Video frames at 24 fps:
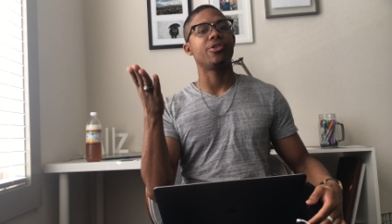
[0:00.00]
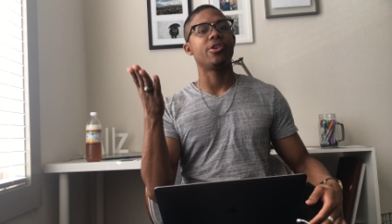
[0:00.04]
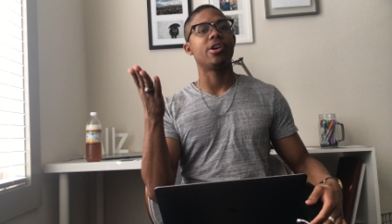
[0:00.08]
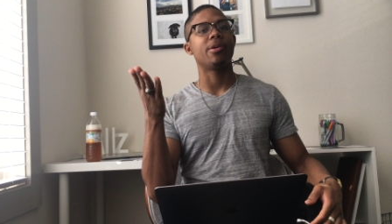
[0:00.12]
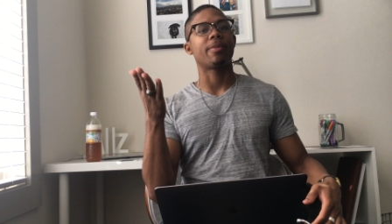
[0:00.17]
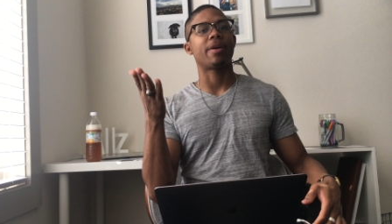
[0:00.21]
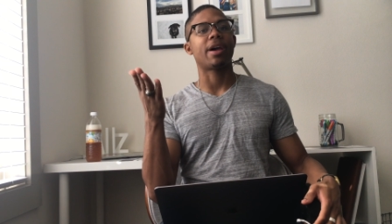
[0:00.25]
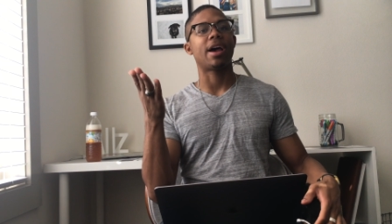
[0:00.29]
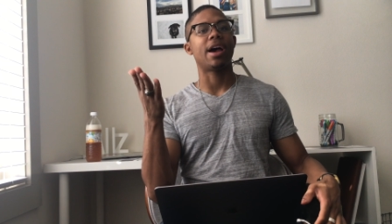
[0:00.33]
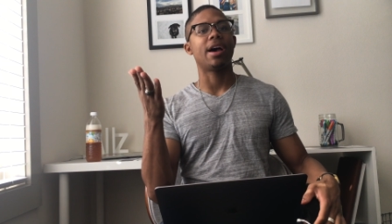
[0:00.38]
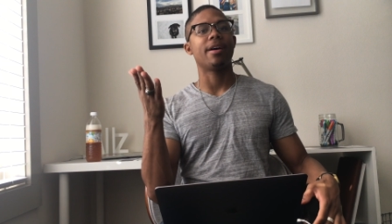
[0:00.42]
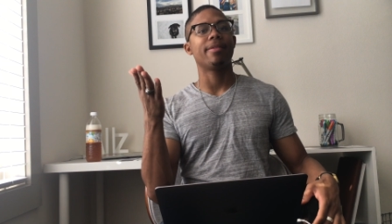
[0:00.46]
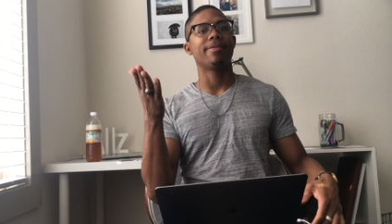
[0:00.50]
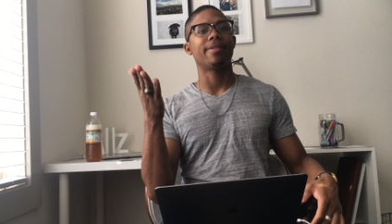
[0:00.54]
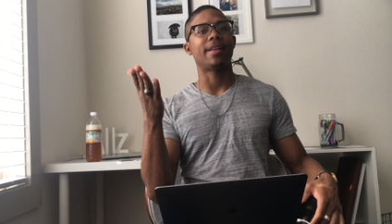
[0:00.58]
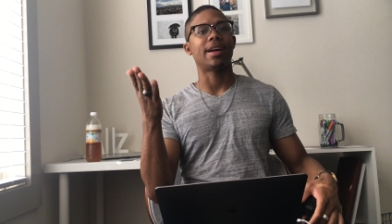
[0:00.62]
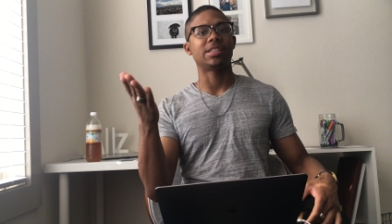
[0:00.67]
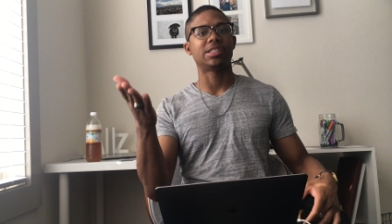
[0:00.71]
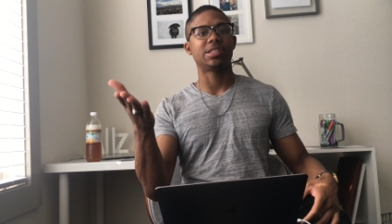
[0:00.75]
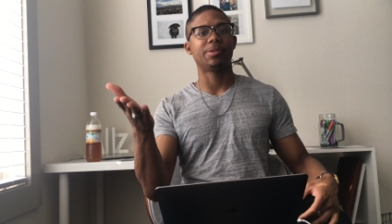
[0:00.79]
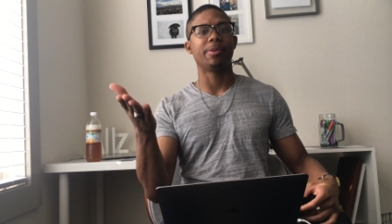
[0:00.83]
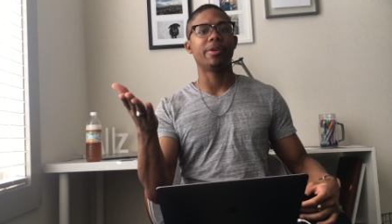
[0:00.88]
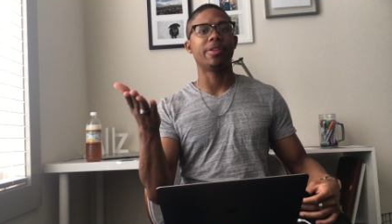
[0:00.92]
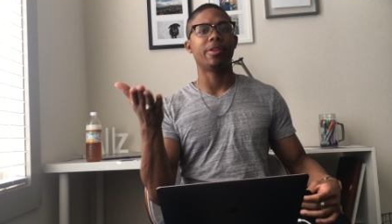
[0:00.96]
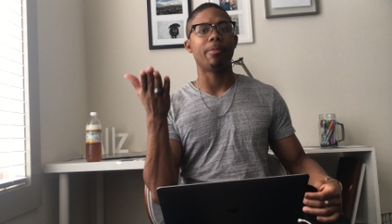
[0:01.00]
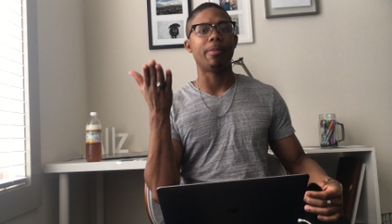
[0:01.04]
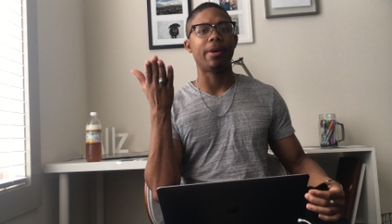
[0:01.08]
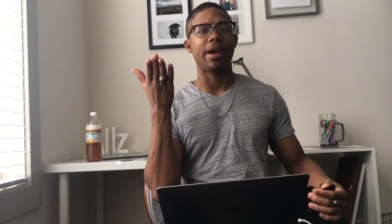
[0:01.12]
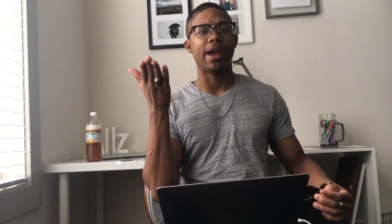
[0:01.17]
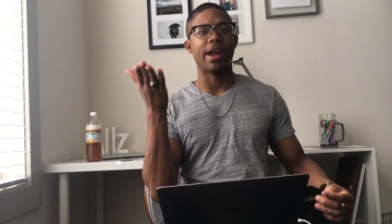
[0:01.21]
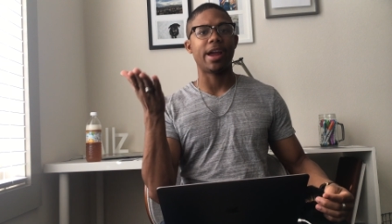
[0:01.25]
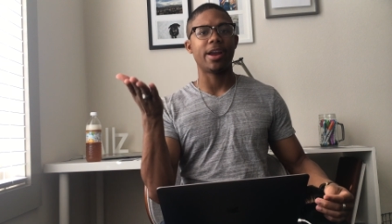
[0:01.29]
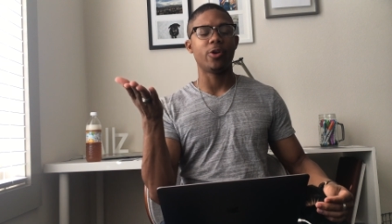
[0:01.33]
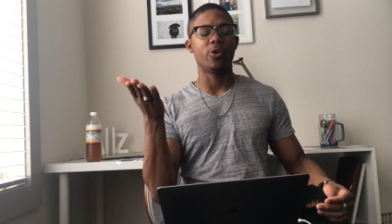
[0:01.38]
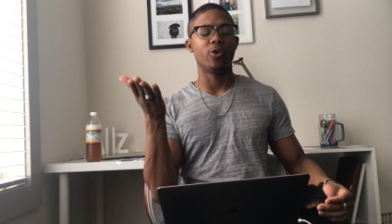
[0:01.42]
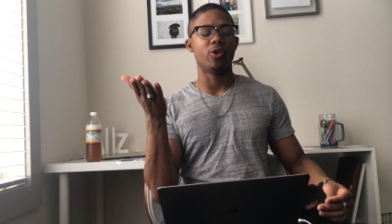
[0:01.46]
your MCAT. That should be the
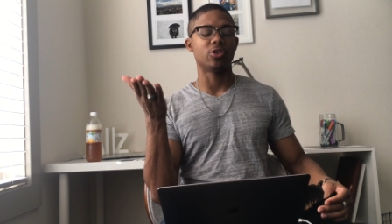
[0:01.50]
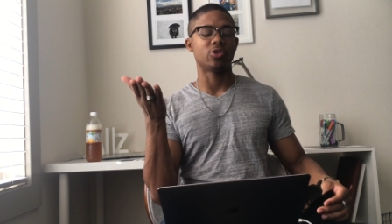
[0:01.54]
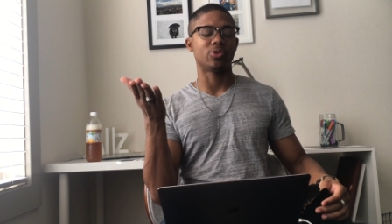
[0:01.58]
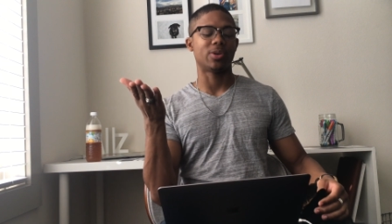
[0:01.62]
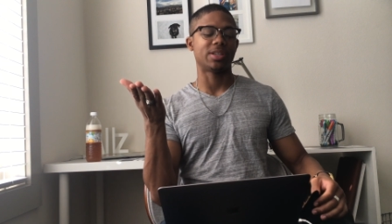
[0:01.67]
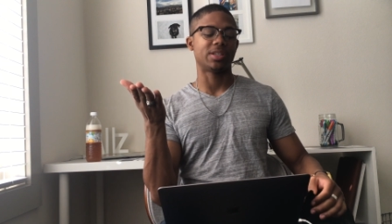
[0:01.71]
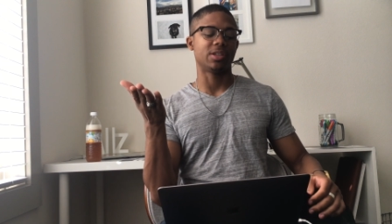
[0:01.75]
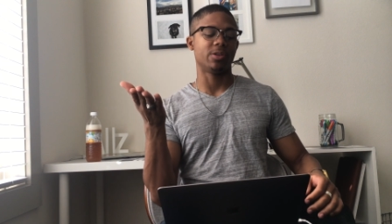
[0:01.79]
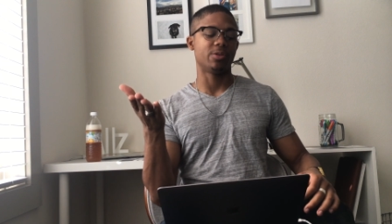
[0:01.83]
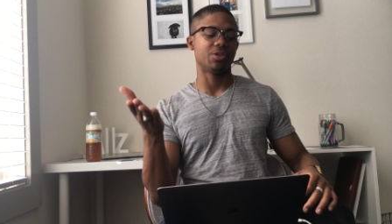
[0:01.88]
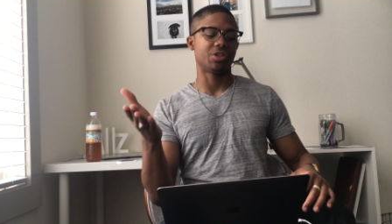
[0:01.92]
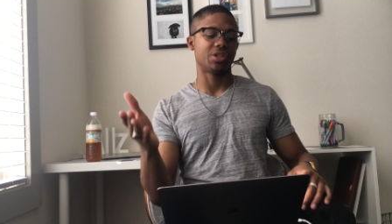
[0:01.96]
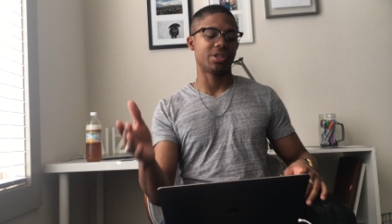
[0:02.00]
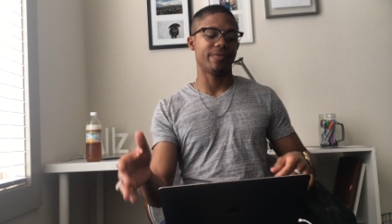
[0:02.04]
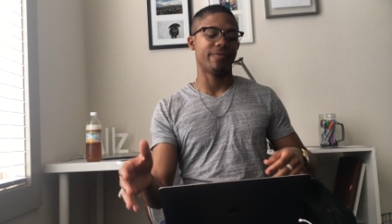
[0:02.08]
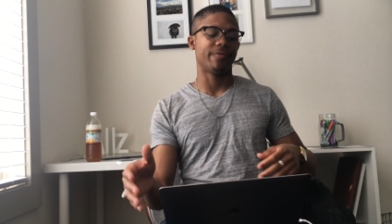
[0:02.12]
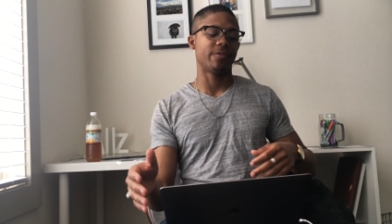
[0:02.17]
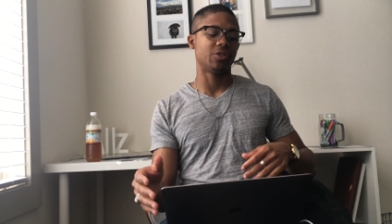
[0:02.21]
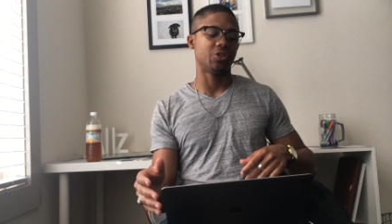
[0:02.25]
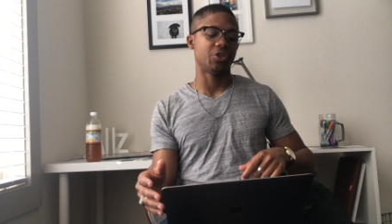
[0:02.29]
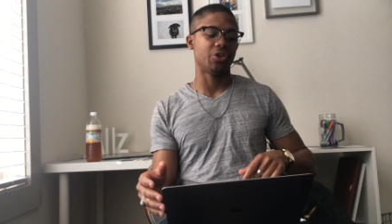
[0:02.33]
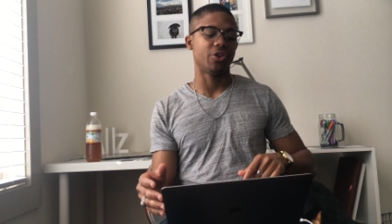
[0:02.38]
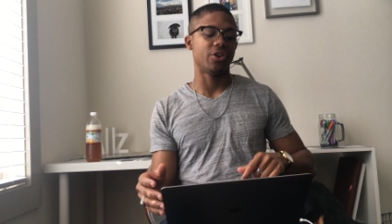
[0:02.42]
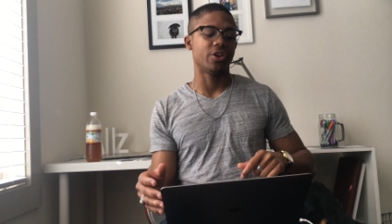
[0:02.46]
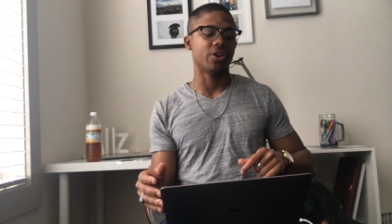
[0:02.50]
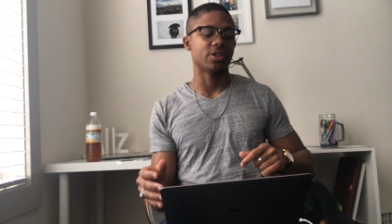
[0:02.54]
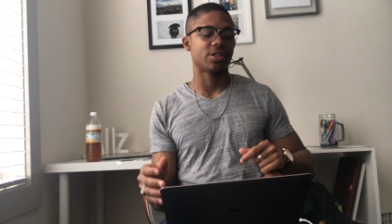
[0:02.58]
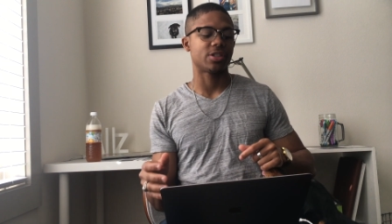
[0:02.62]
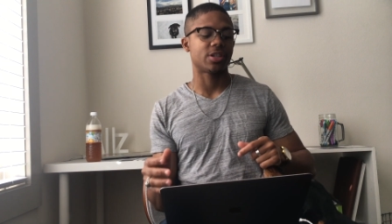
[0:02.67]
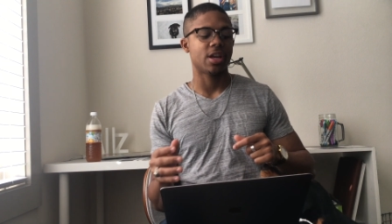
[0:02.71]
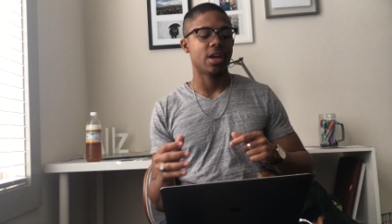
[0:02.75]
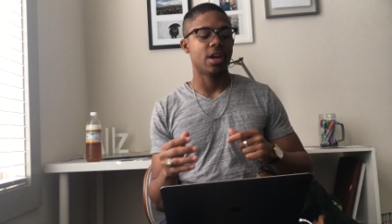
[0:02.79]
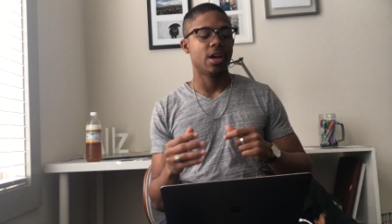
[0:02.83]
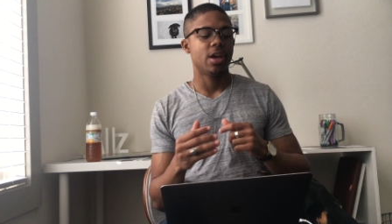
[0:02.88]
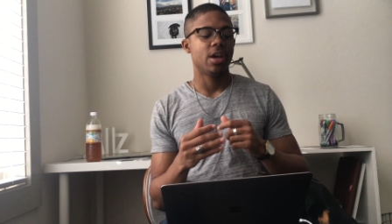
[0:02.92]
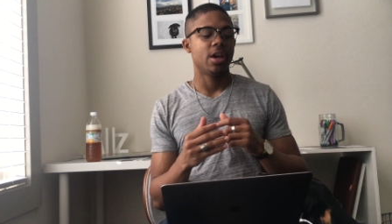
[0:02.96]
main New Year's resolution for juniors.